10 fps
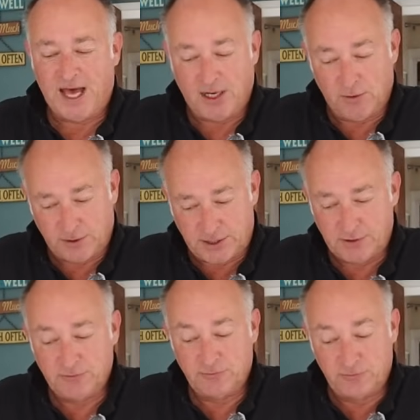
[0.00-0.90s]
That
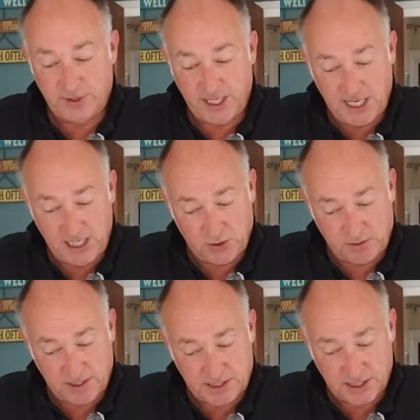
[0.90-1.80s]
looks really
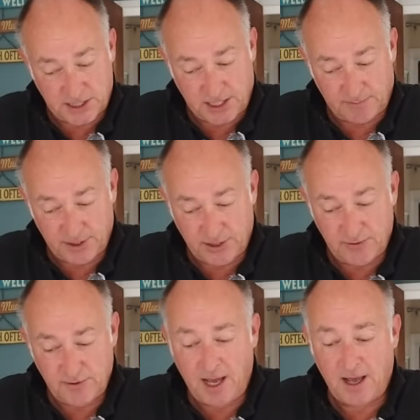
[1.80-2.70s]
good, Mrs. W.